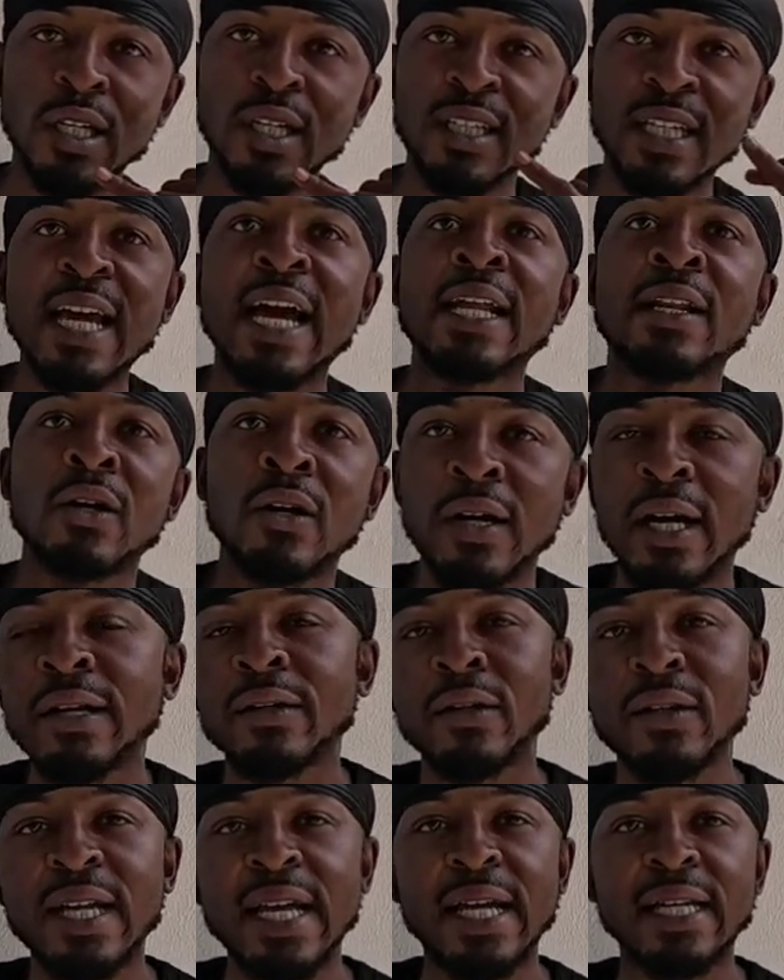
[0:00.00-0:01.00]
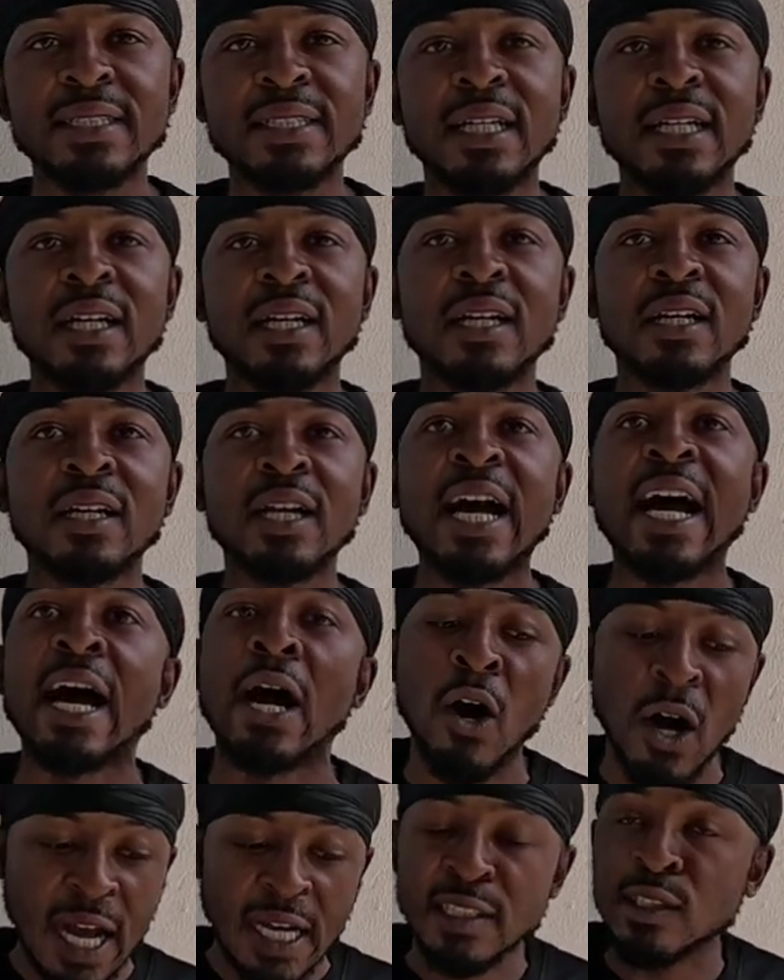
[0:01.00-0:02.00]
Yeah, I know I had no gas.
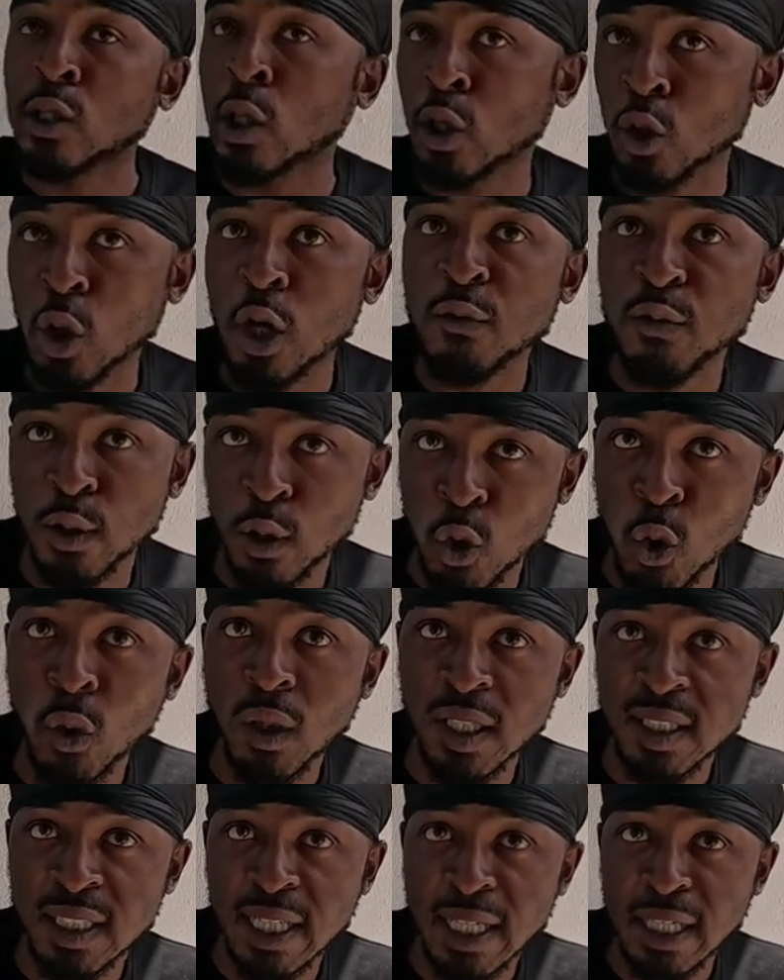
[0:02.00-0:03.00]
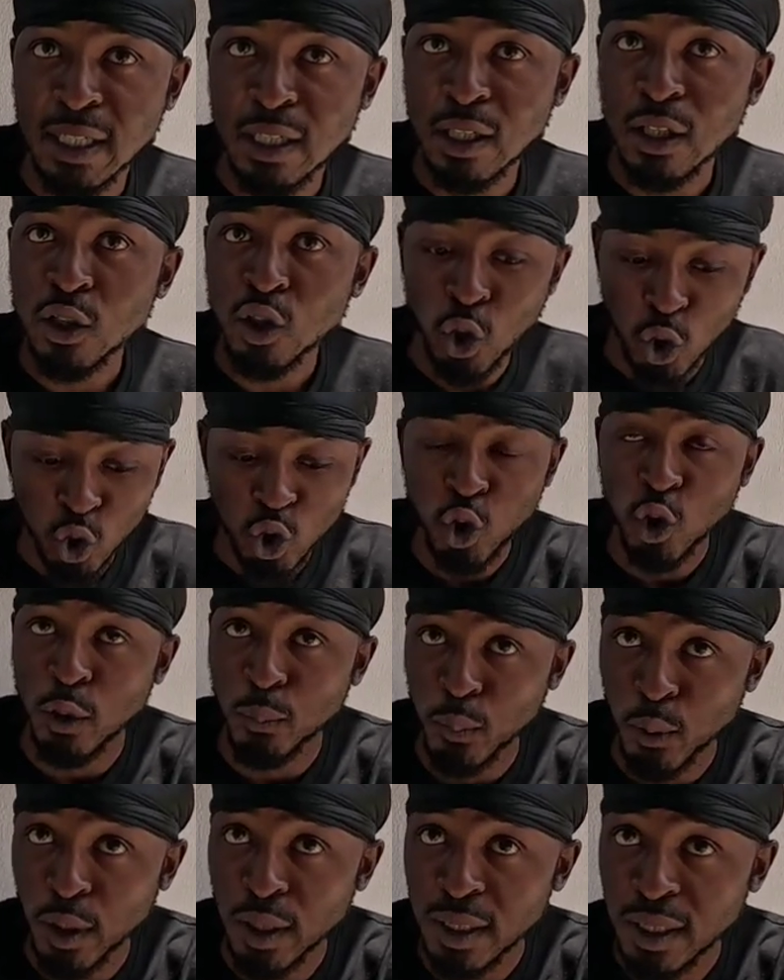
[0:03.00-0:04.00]
I started off with a quarter tank. Mm-hmm. So you should
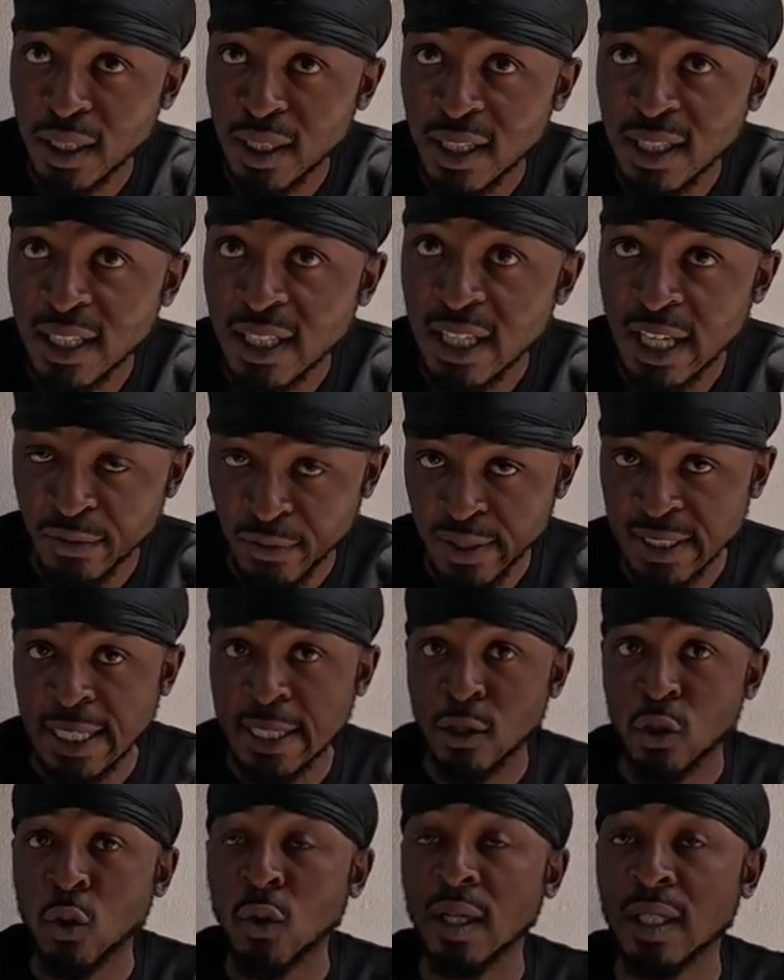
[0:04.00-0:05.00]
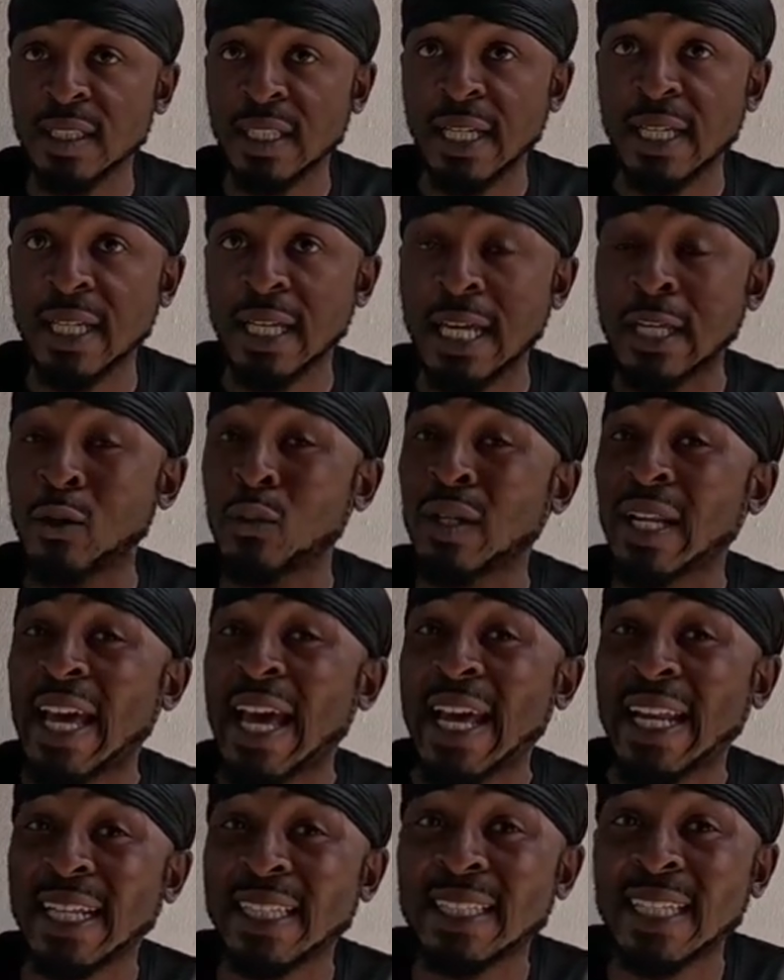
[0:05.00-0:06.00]
have put, if it's at a quarter tank and you would have
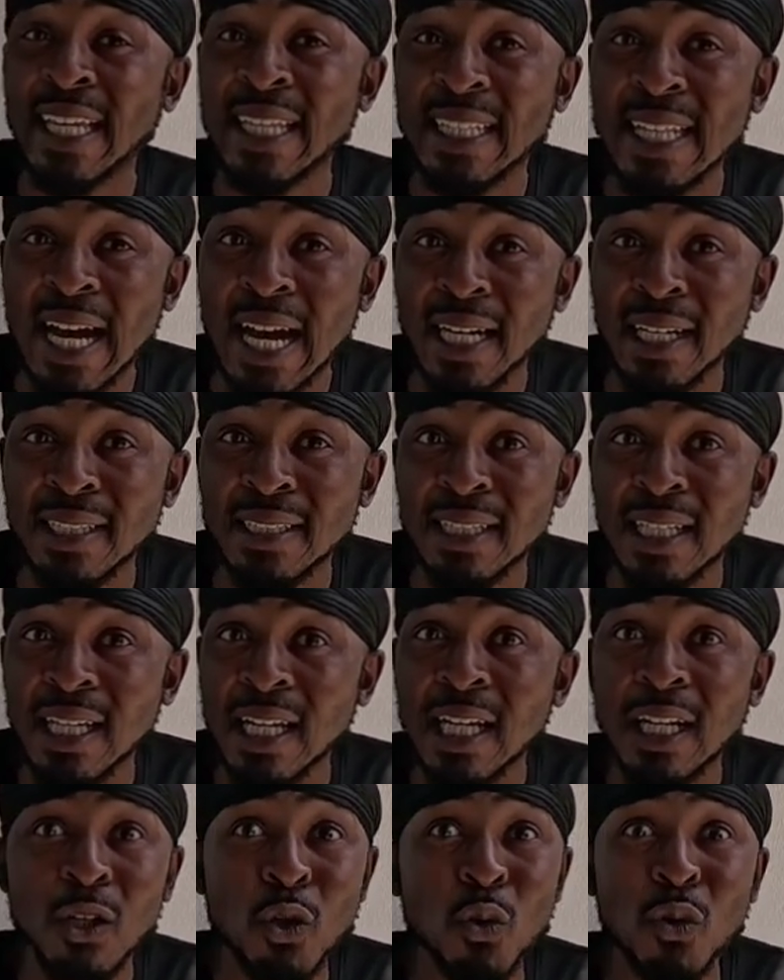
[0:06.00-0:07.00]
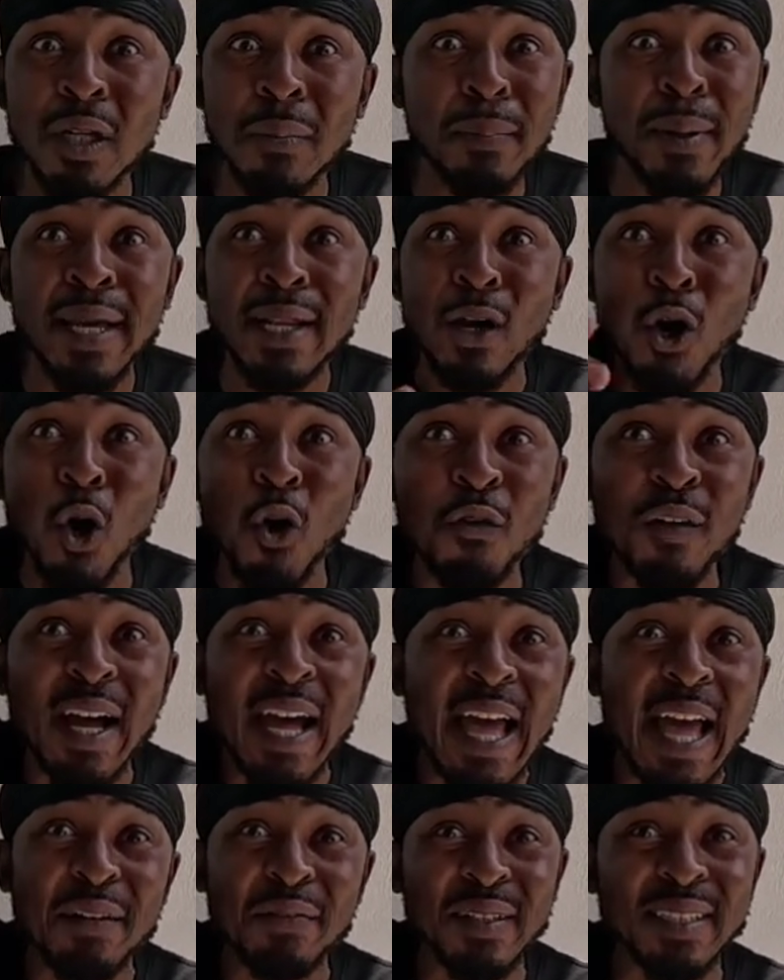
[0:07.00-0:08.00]
added $10, you would have been over
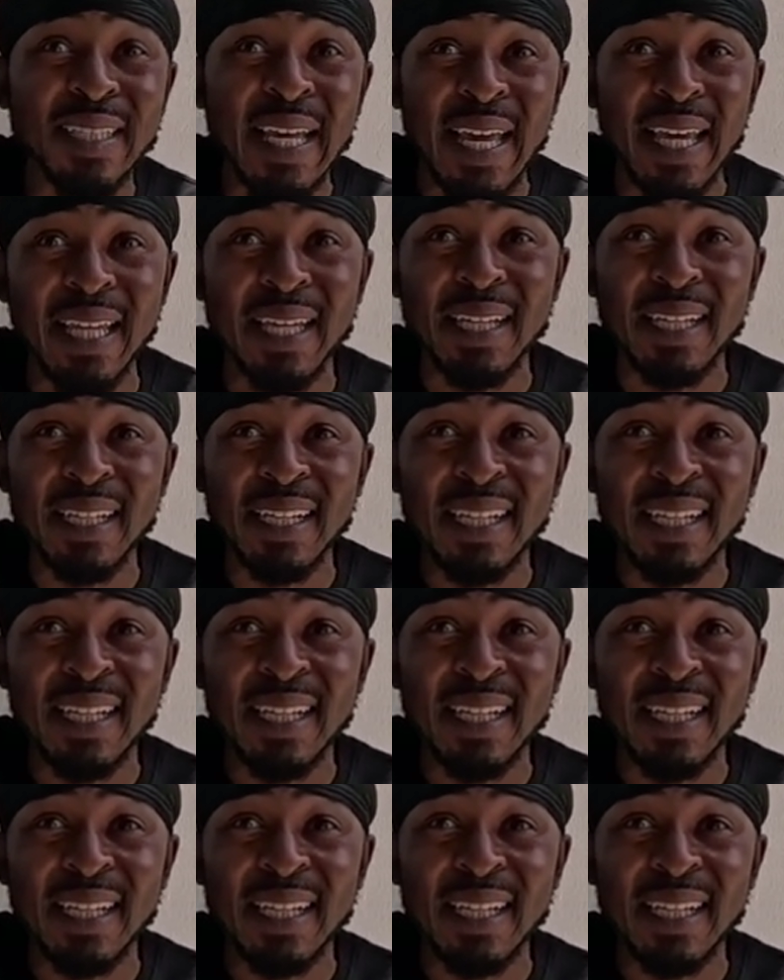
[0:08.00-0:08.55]
half a tank.